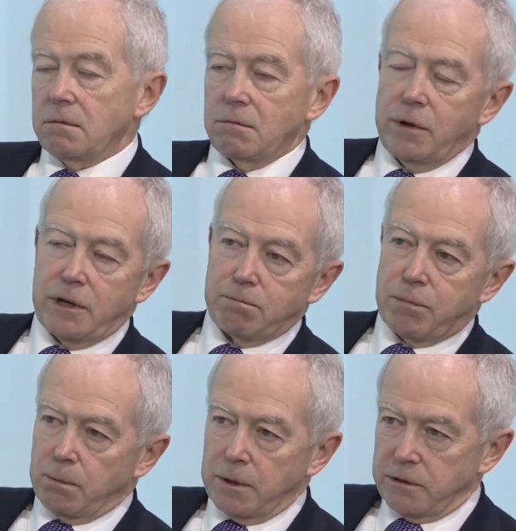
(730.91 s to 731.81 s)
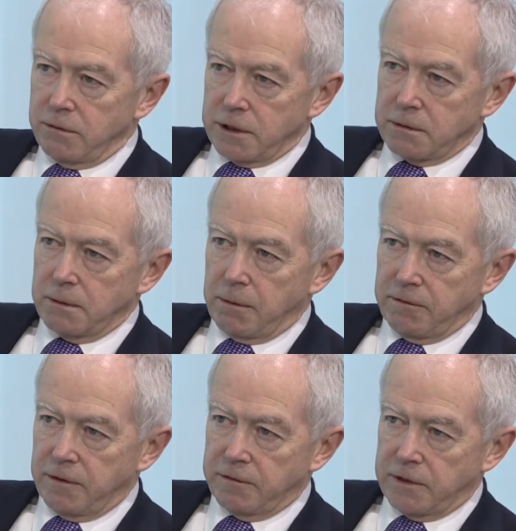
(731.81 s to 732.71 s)
We could probably do this with
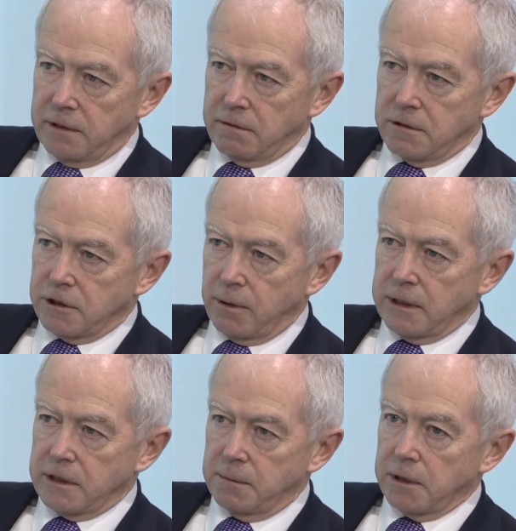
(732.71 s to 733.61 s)
about 15 to 20,